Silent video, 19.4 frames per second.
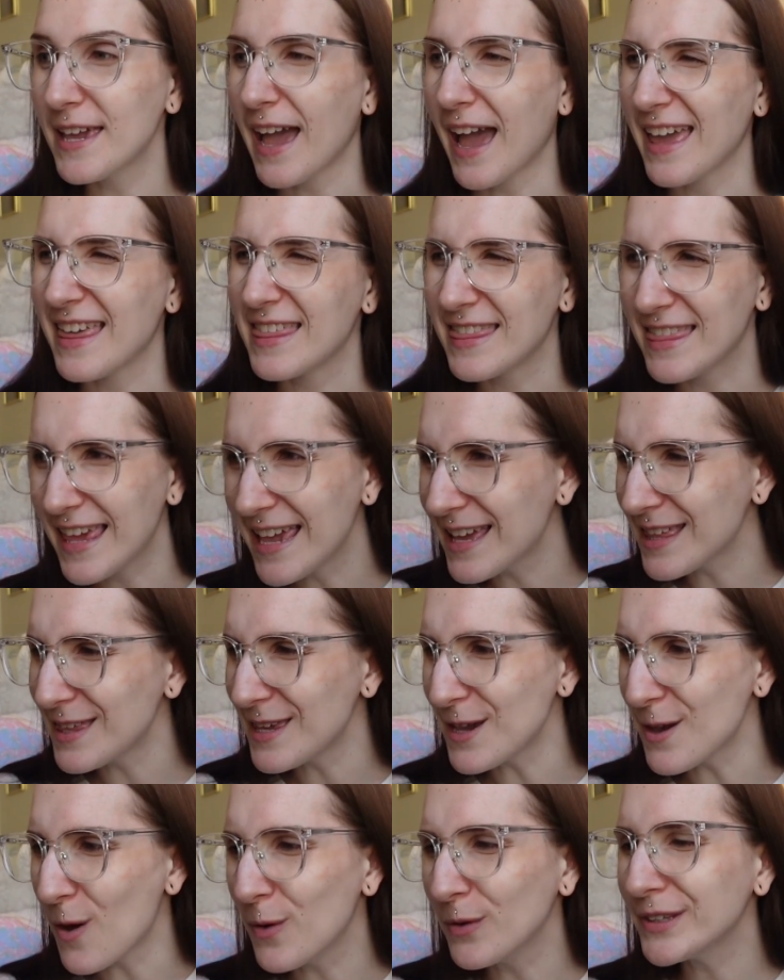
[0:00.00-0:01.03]
I think
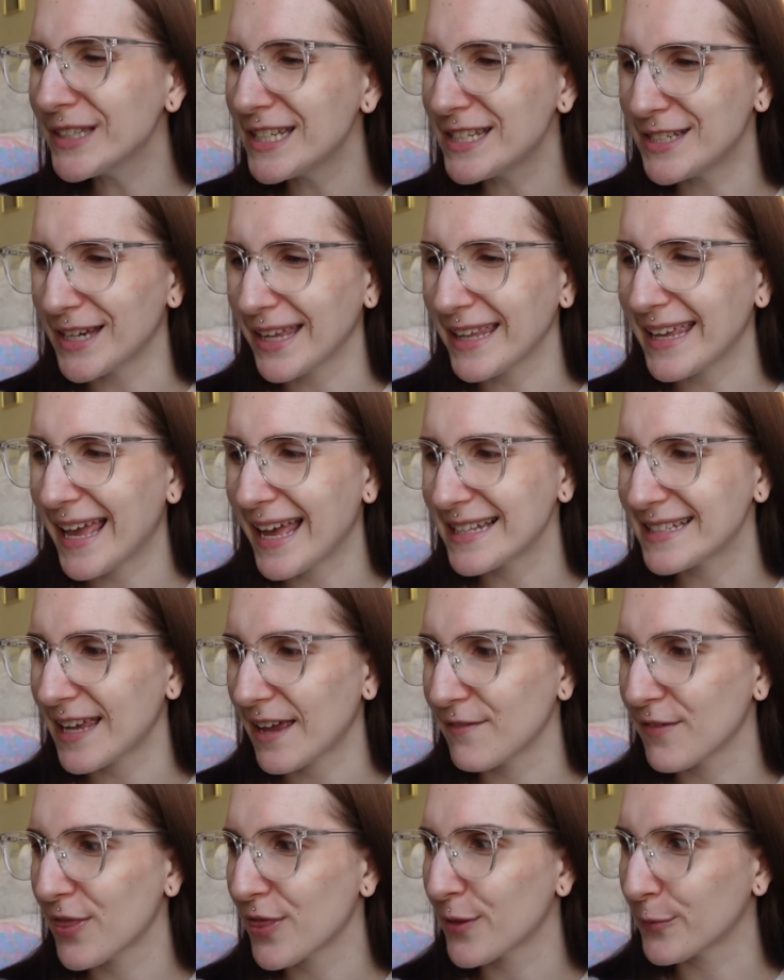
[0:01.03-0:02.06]
the only jellycats
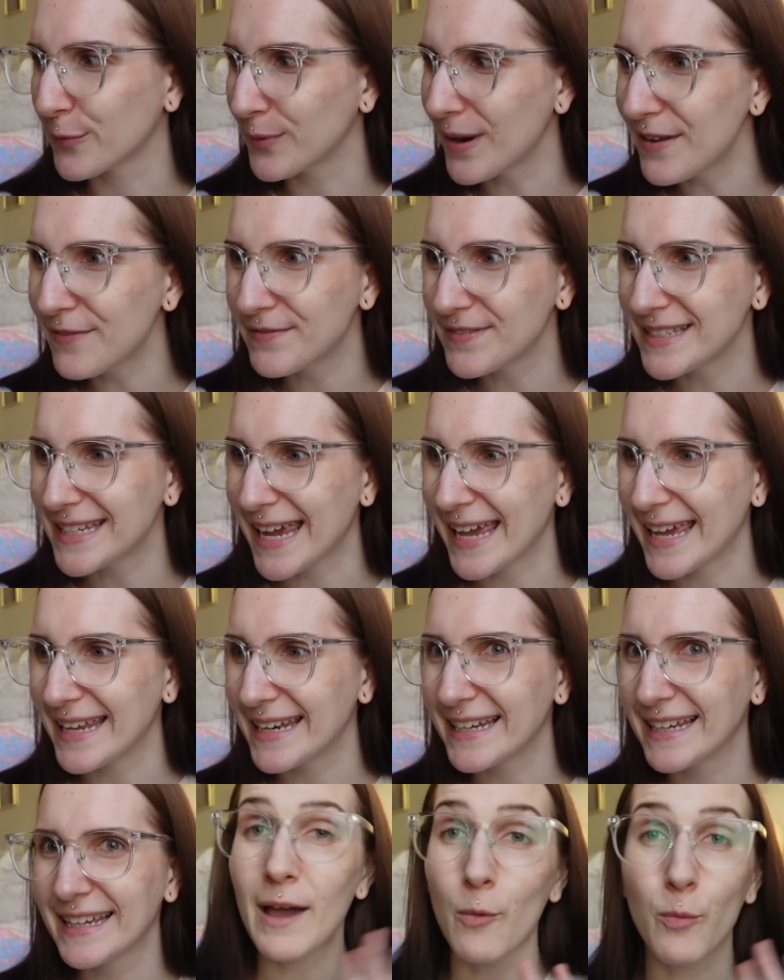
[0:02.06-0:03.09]
I've
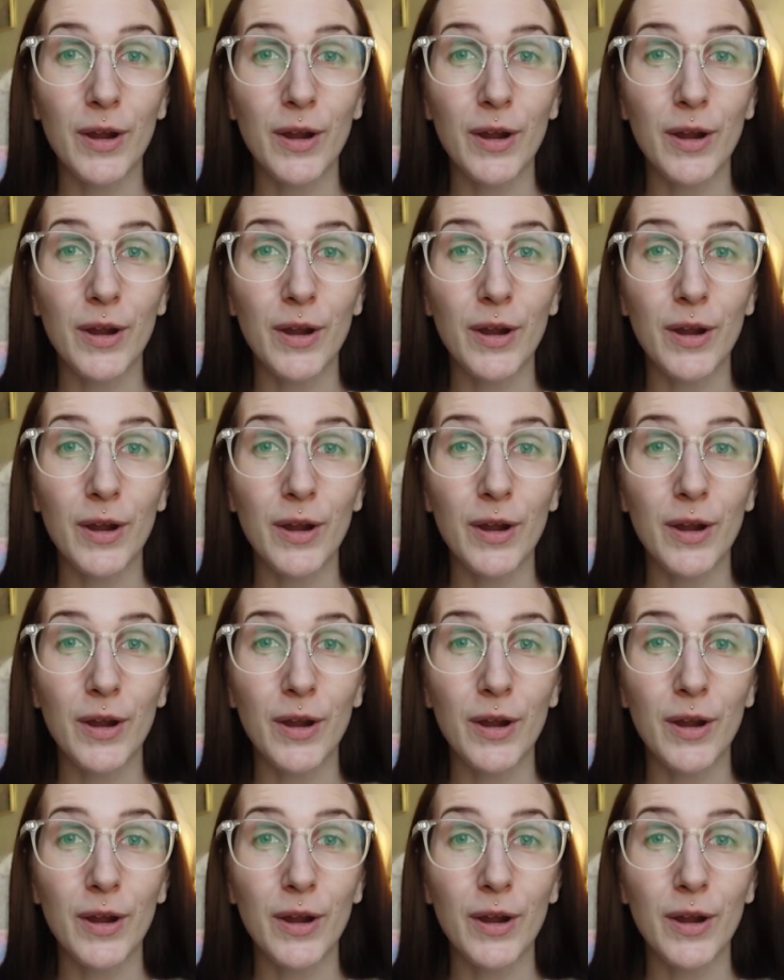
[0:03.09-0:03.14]
thrifted.